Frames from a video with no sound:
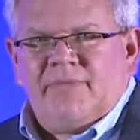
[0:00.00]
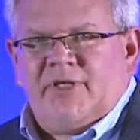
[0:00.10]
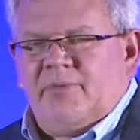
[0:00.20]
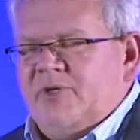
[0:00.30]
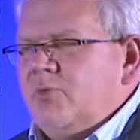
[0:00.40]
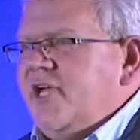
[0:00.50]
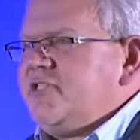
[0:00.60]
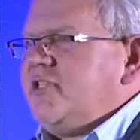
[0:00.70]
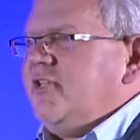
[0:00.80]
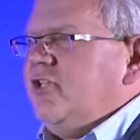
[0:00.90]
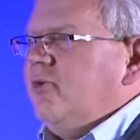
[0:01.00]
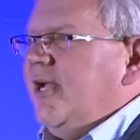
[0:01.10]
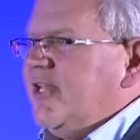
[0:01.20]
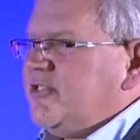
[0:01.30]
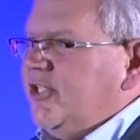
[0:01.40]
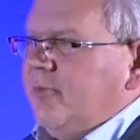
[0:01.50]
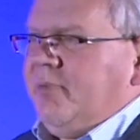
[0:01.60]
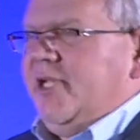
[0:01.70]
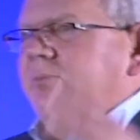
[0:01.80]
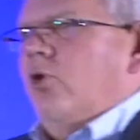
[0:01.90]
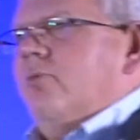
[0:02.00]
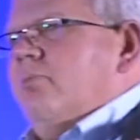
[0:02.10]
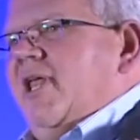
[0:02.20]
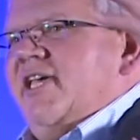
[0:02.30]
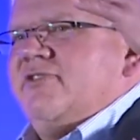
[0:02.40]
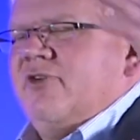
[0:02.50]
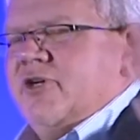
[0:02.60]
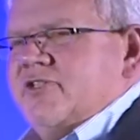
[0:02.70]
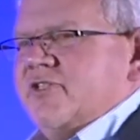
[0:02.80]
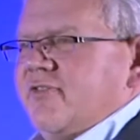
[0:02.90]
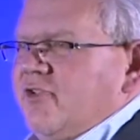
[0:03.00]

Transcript: in the Midwest in the US, big molten blast furnaces.